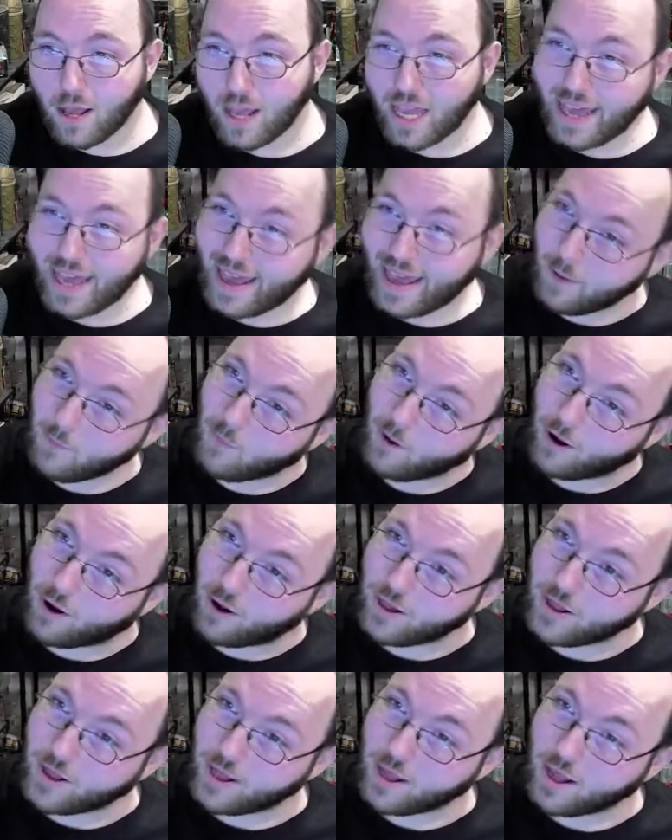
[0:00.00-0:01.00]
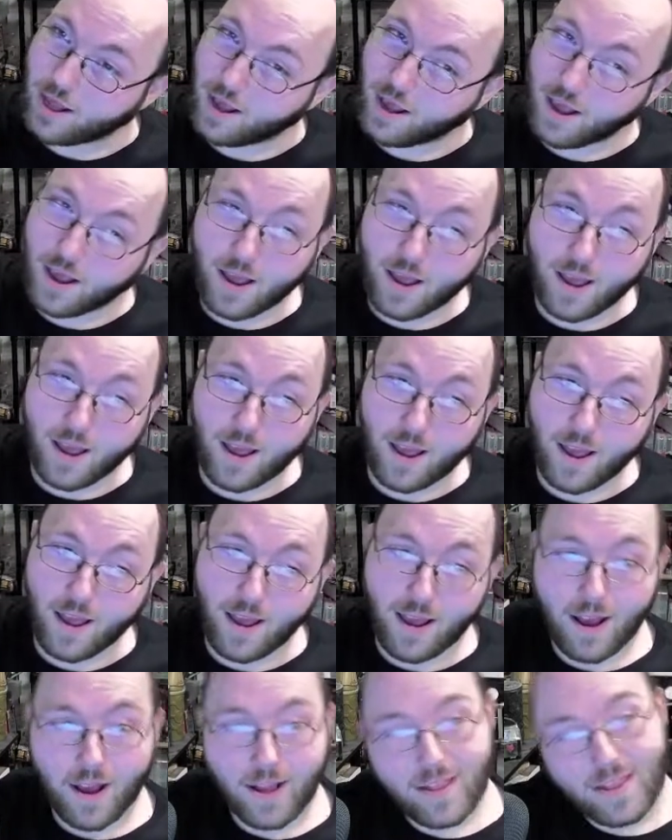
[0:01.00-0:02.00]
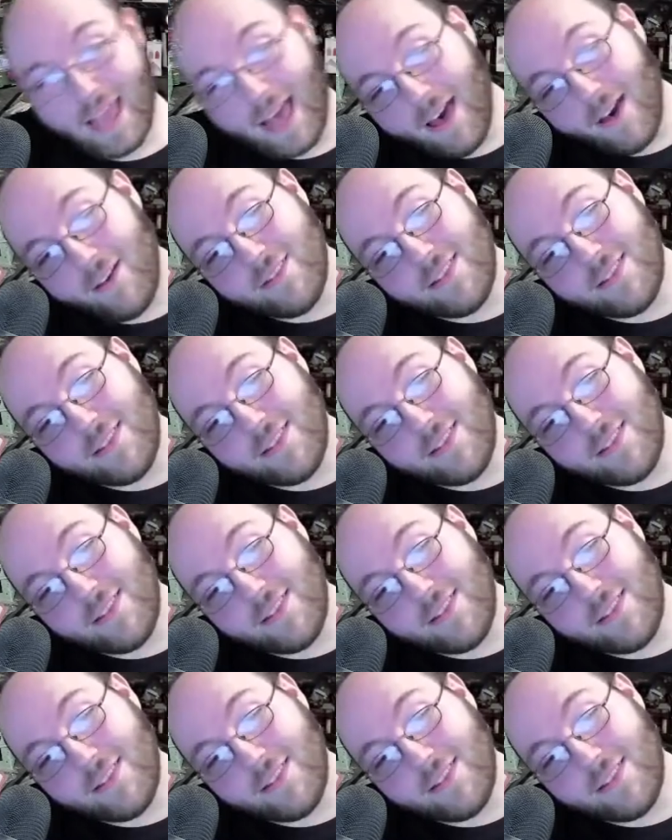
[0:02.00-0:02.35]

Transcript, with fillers: keywords, down